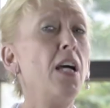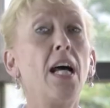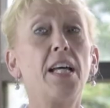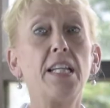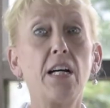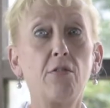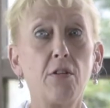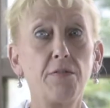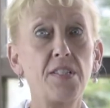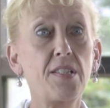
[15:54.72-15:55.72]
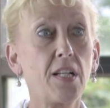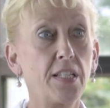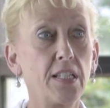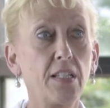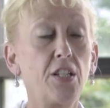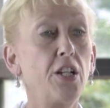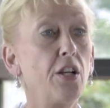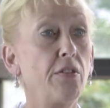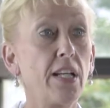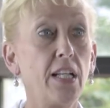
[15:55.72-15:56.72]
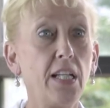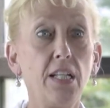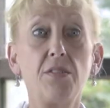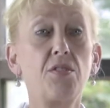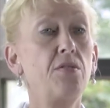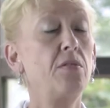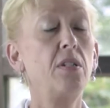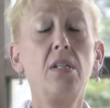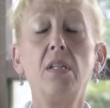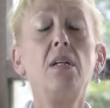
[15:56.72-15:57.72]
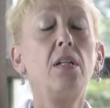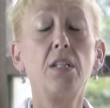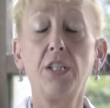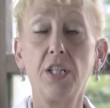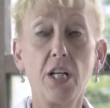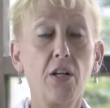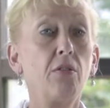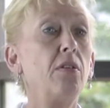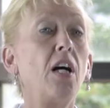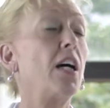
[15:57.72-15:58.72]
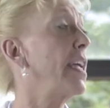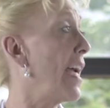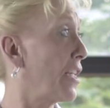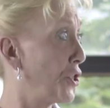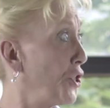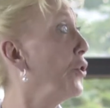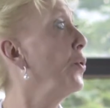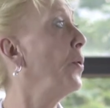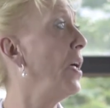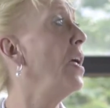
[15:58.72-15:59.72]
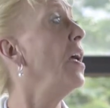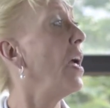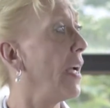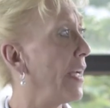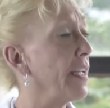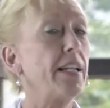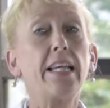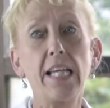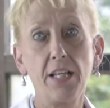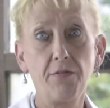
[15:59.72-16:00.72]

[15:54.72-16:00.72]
and now all of a sudden, they eat, a cashew and they gain